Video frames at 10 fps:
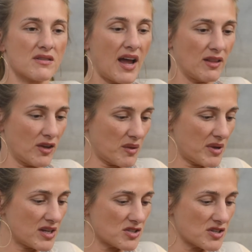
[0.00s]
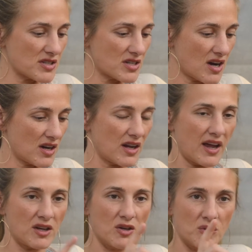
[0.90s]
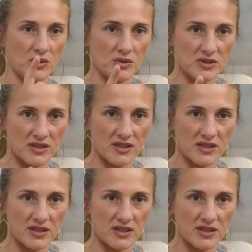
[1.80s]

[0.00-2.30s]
I look at my insurance card. I go to